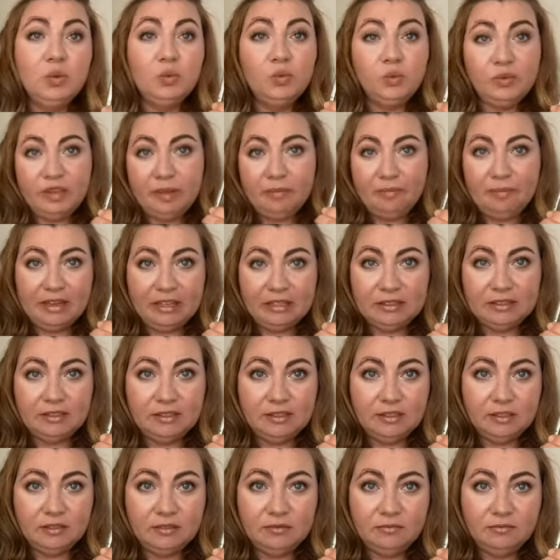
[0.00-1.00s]
with the
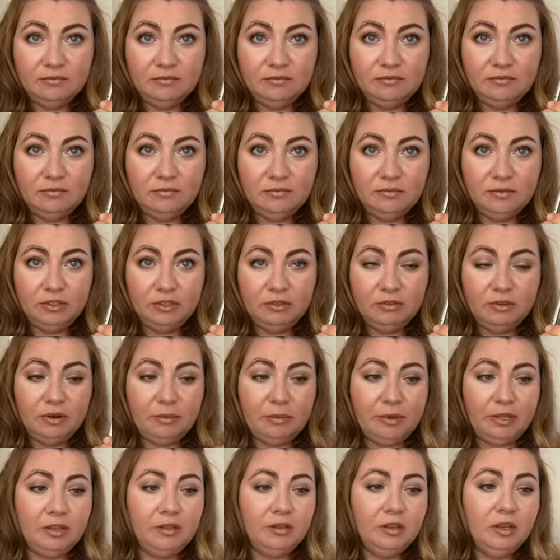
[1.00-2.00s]
pencil. See what I
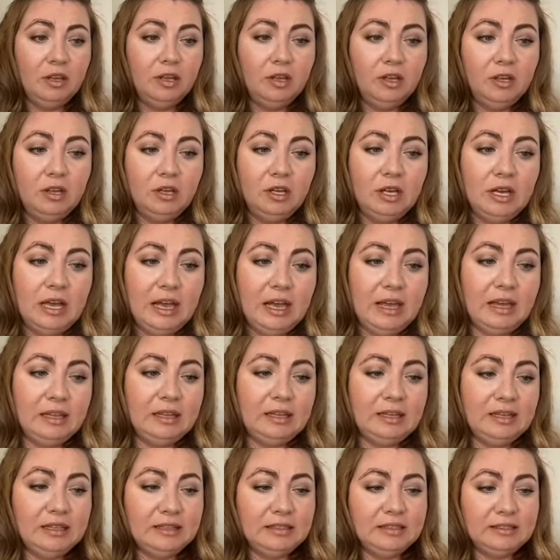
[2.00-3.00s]
mean?
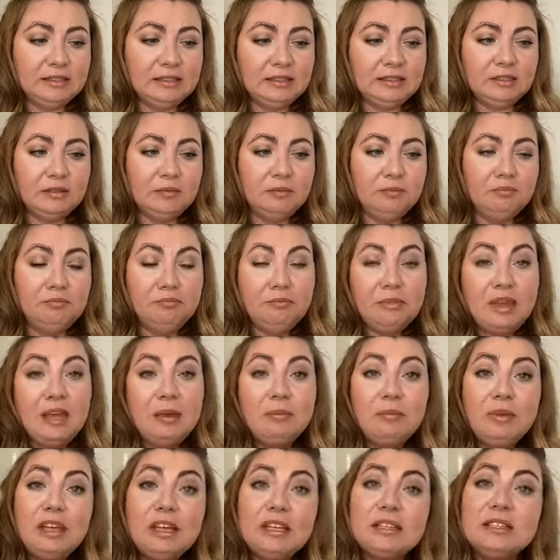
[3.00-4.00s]
And
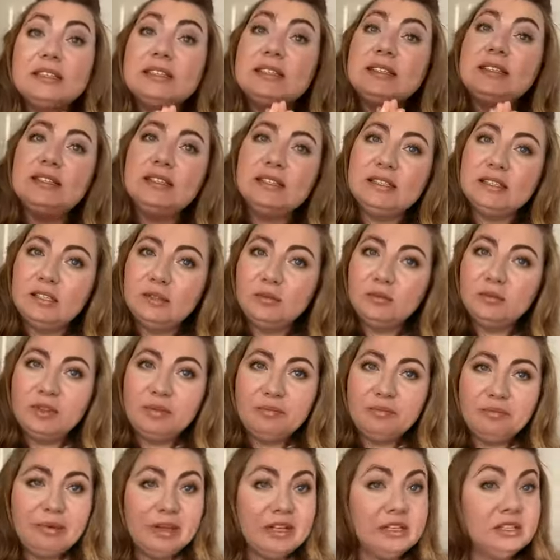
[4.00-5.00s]
maybe it's easier with
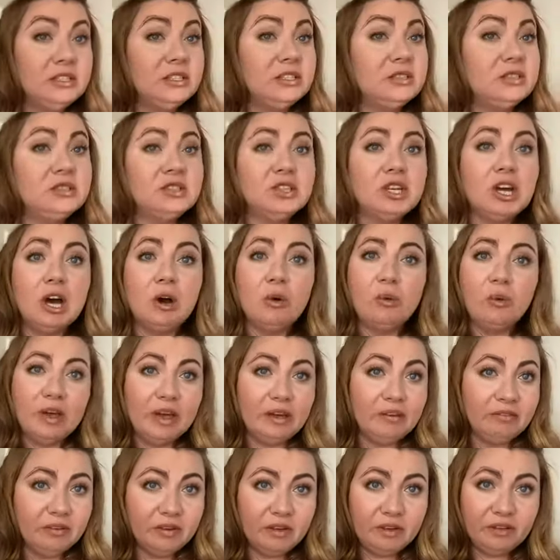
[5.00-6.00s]
the pencils,
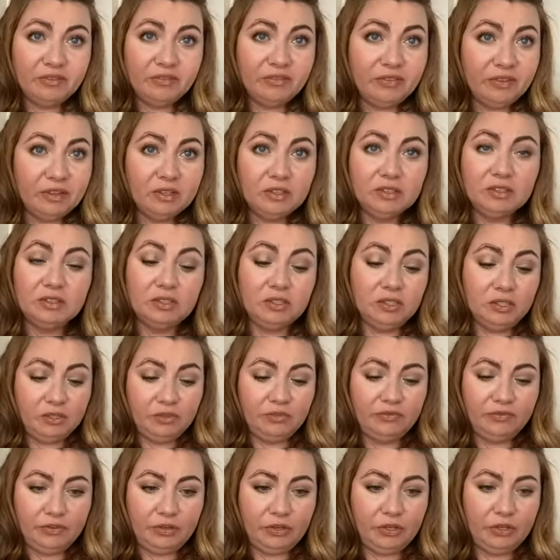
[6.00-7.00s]
however it feels
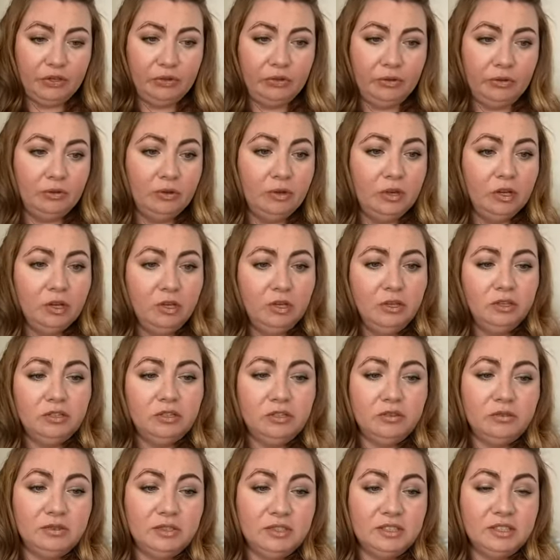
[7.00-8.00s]
good for you.
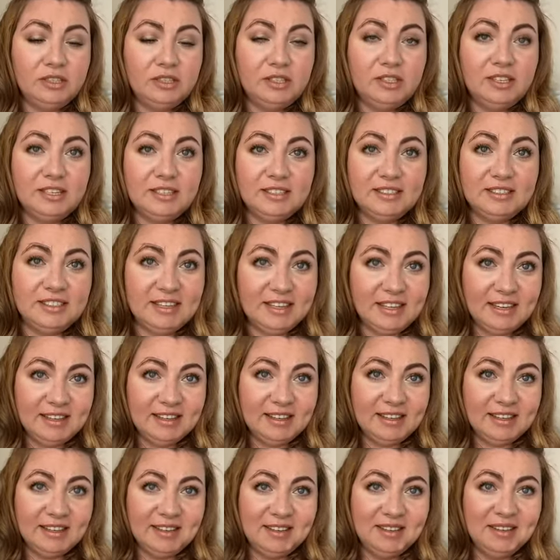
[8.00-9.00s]
So we're just gonna
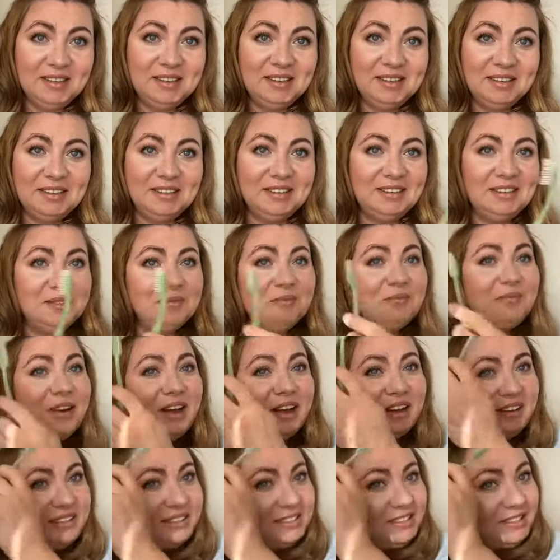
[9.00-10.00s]
take the the
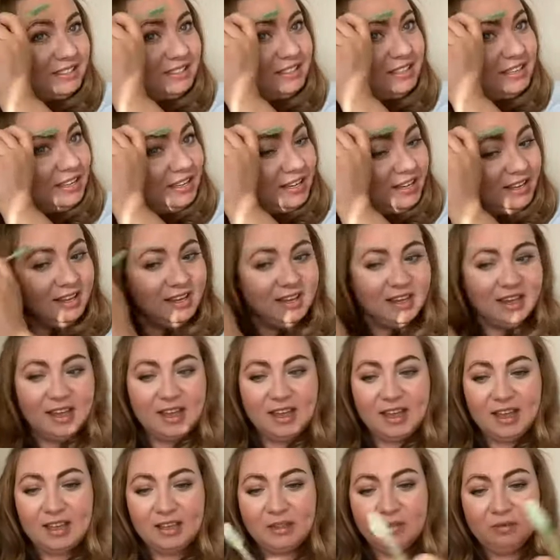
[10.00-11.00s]
brush,
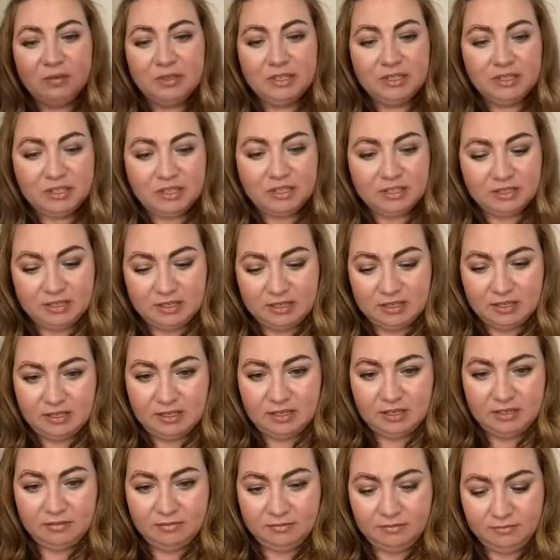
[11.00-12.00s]
and we're just
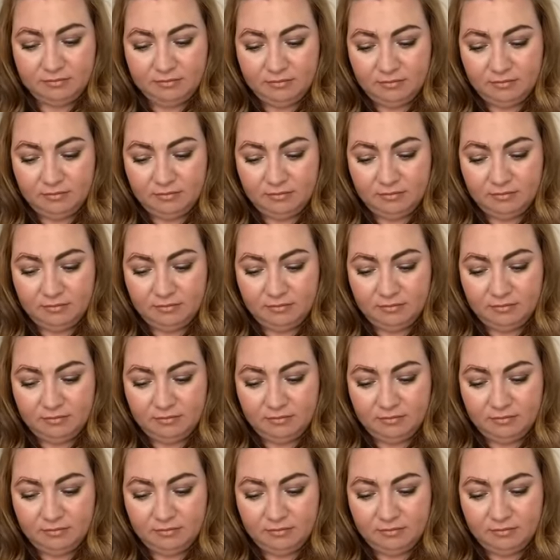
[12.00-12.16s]
gonna,